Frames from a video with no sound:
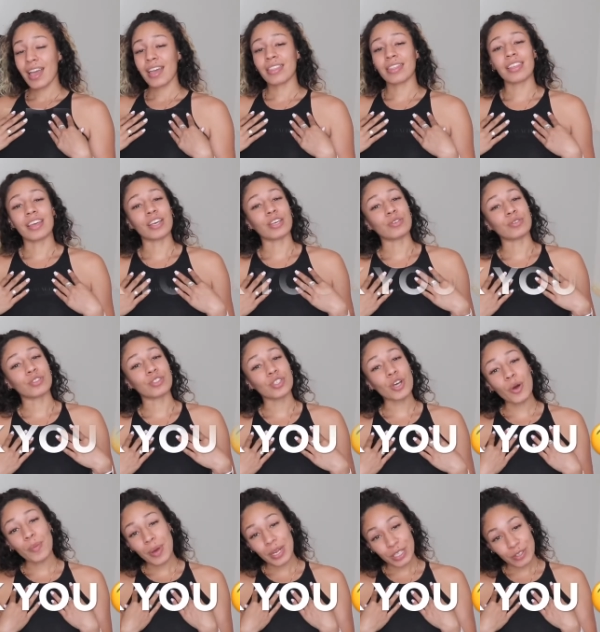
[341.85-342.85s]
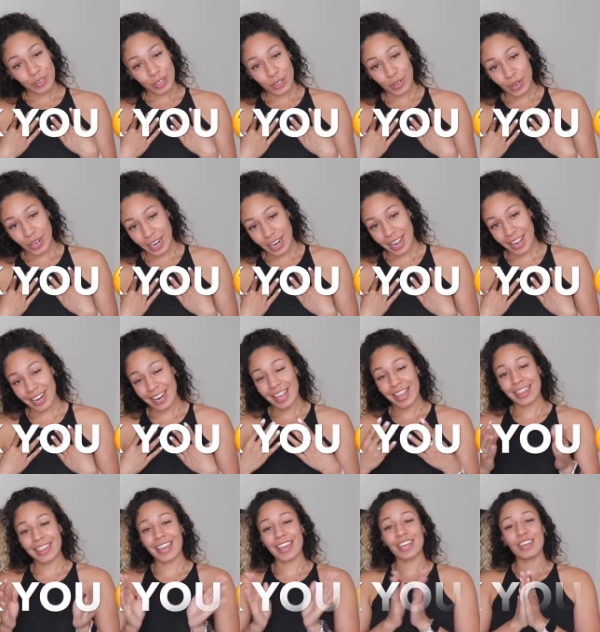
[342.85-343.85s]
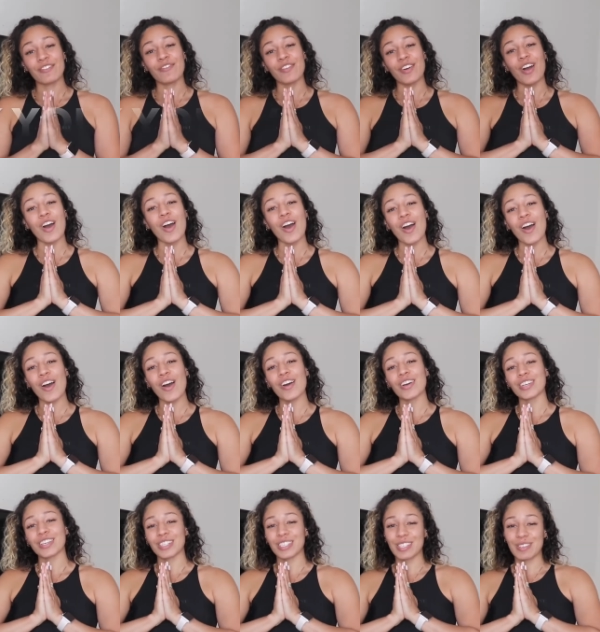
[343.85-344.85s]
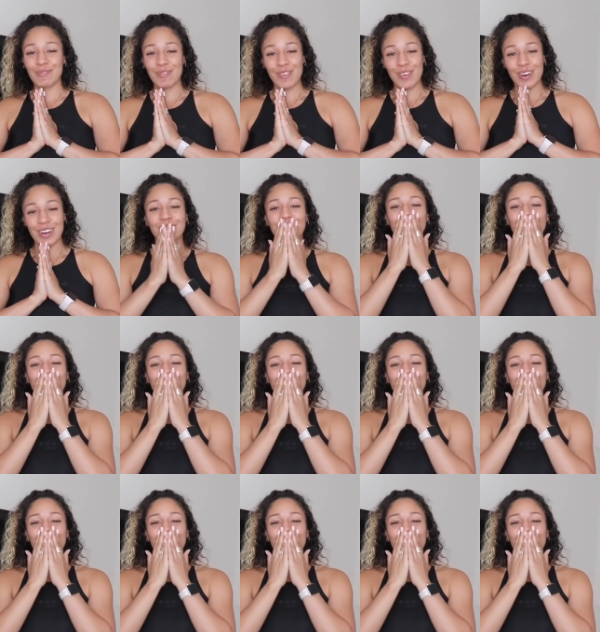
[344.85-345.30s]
Thank you so much for tuning in and thank you for all your support.